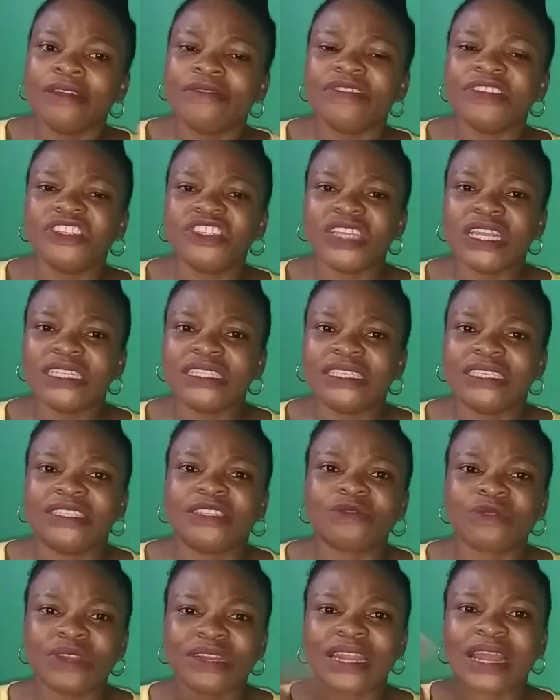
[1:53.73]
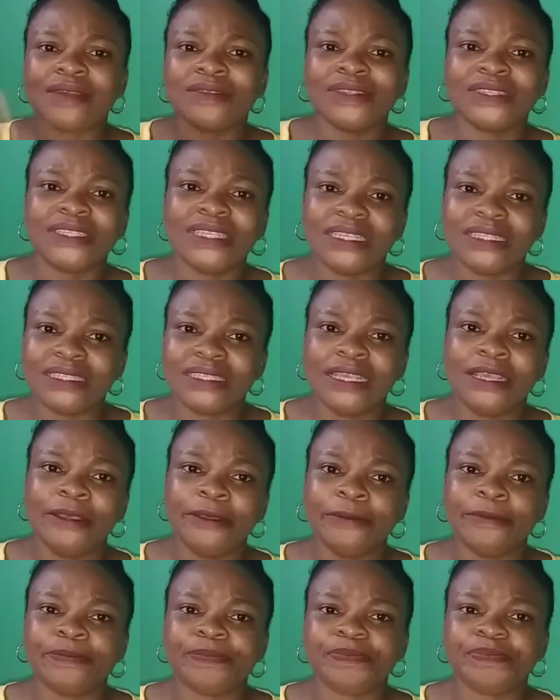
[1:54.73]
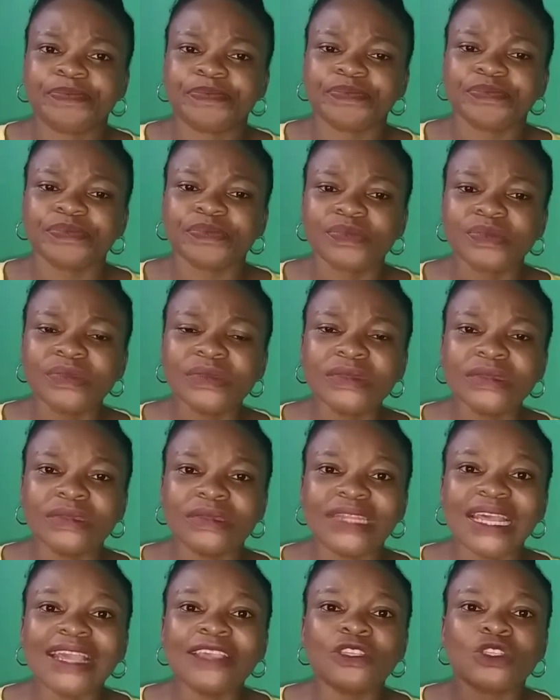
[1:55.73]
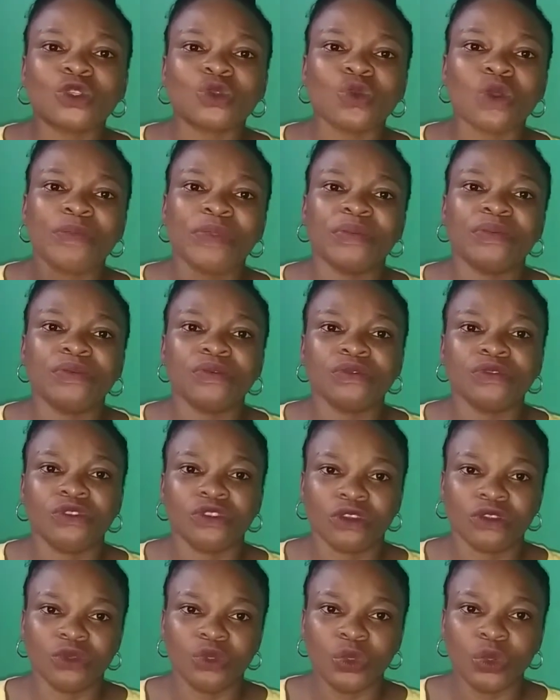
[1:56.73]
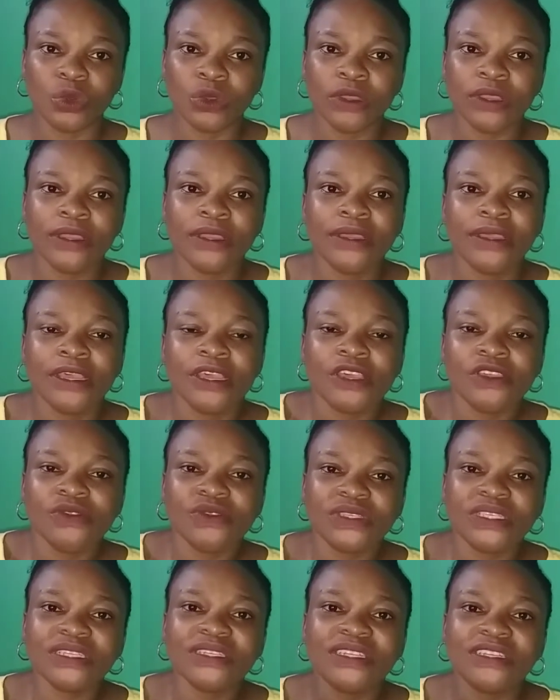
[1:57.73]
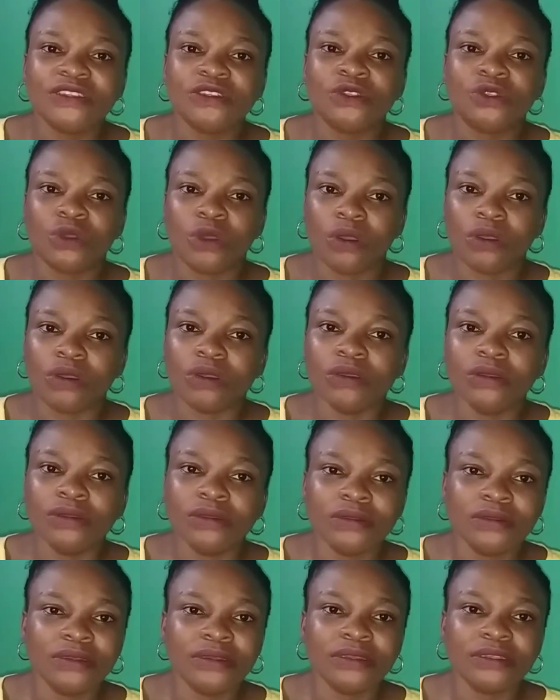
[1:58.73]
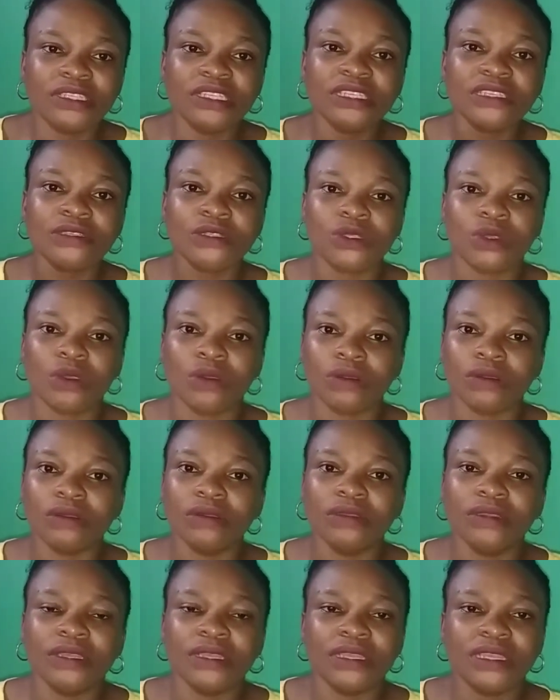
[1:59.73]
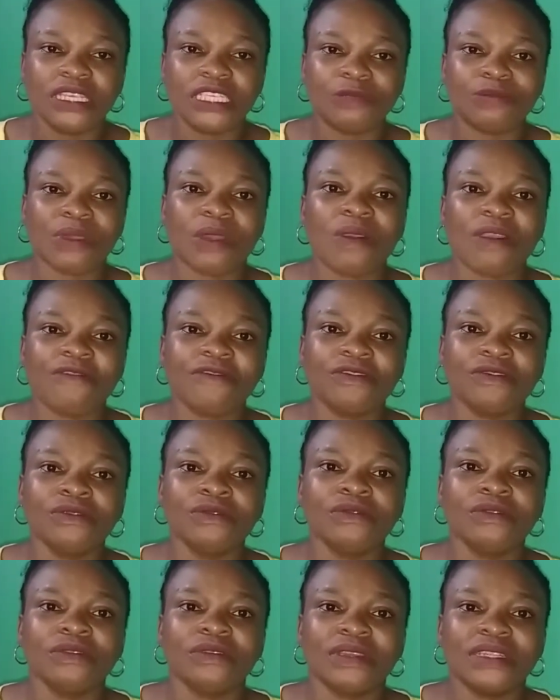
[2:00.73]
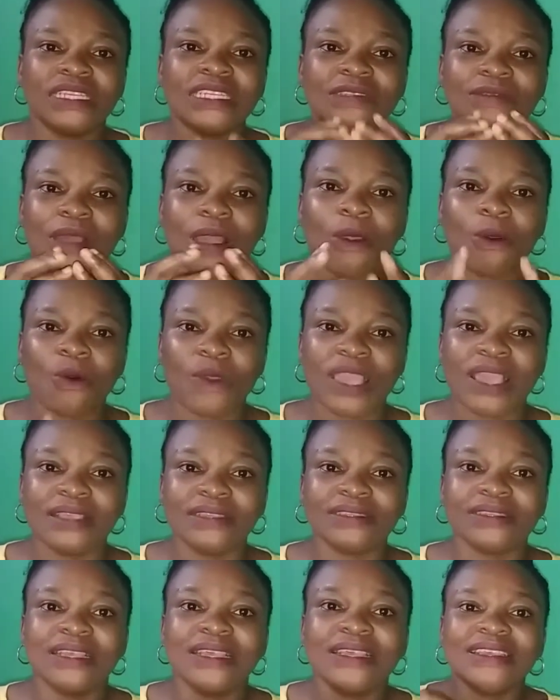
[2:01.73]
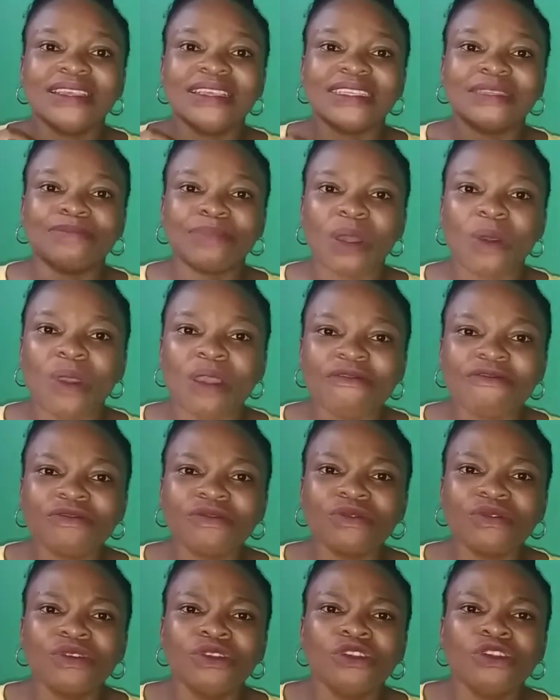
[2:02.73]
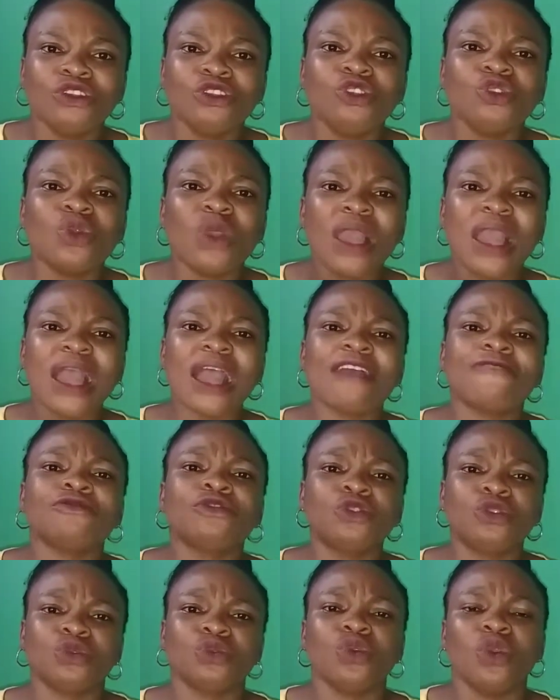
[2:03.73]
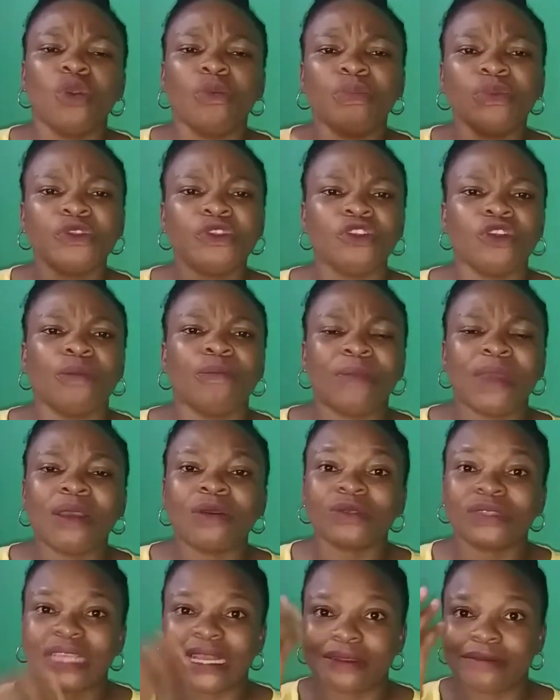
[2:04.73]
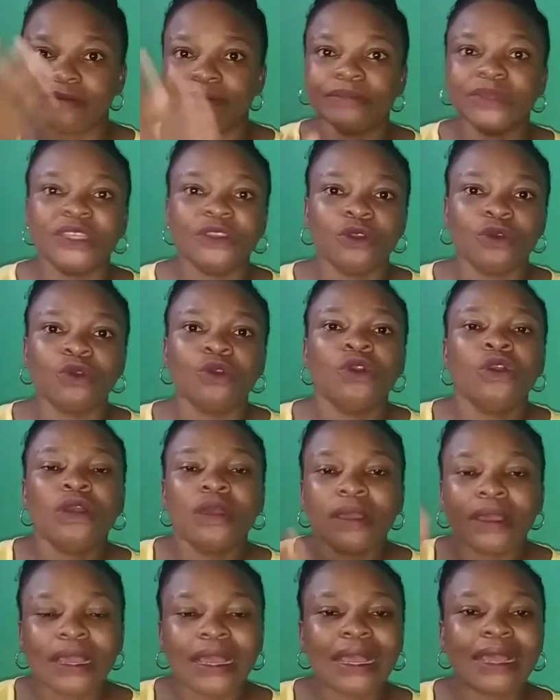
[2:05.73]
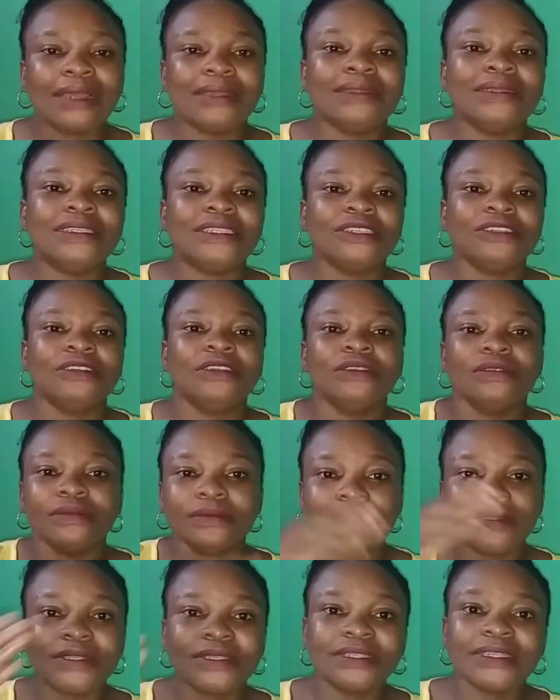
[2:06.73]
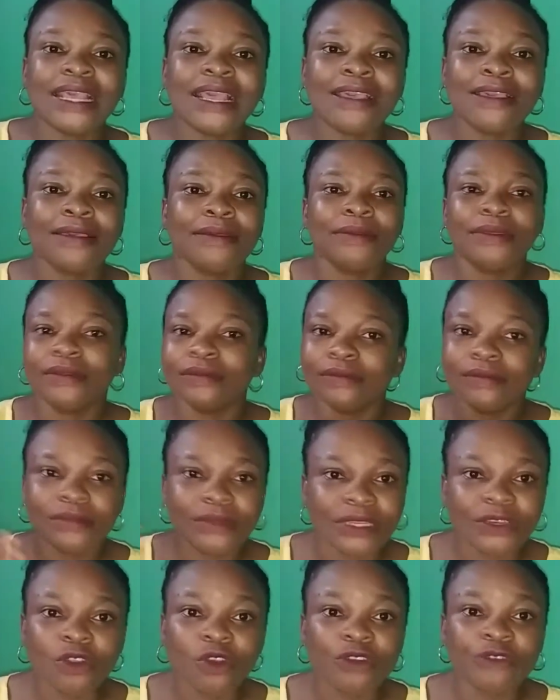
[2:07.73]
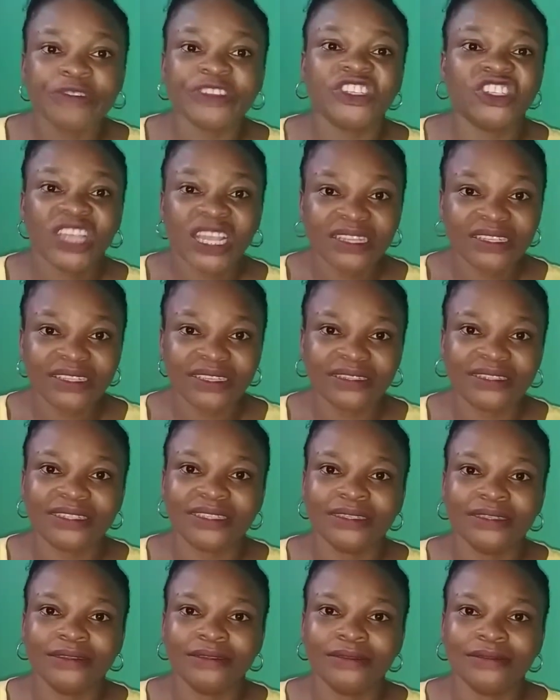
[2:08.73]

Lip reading: Reject it, renounce it. That is what people don't know. You see, this tongue is powerful. These are ways, is powerful. You have to open your mouth and, you know, and say, you know, reject it.